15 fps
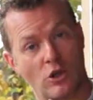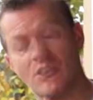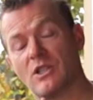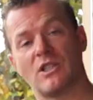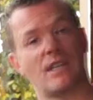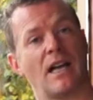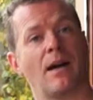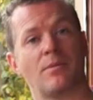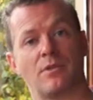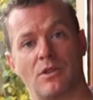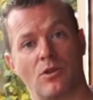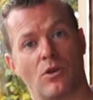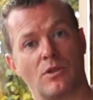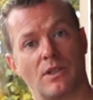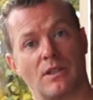snaps the
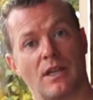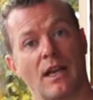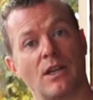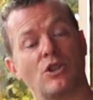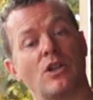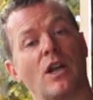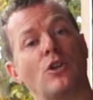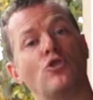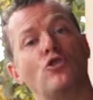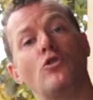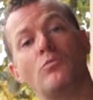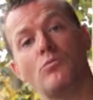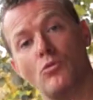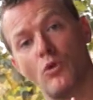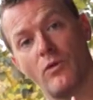dog's attention, and
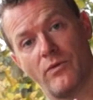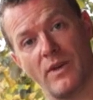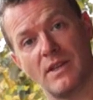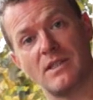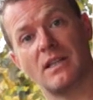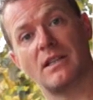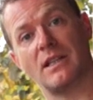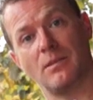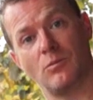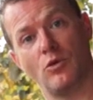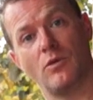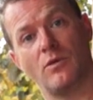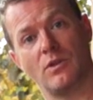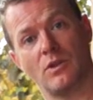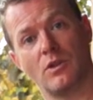you physically
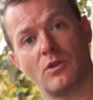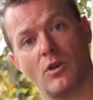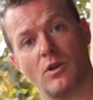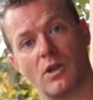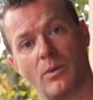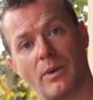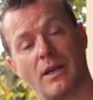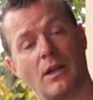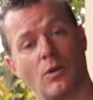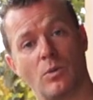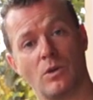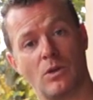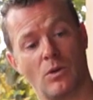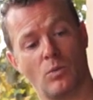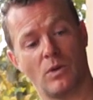moving your dog away. Now
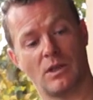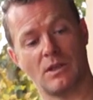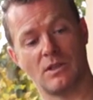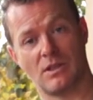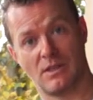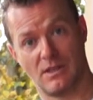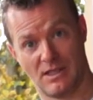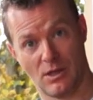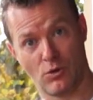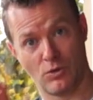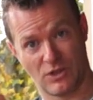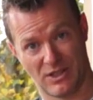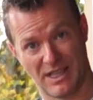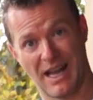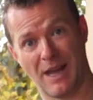we can still
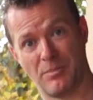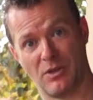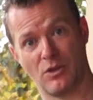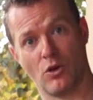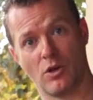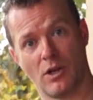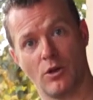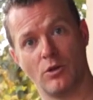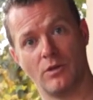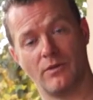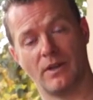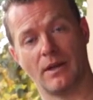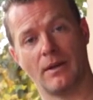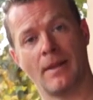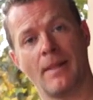snap the dog out
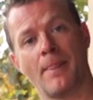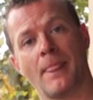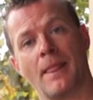of it.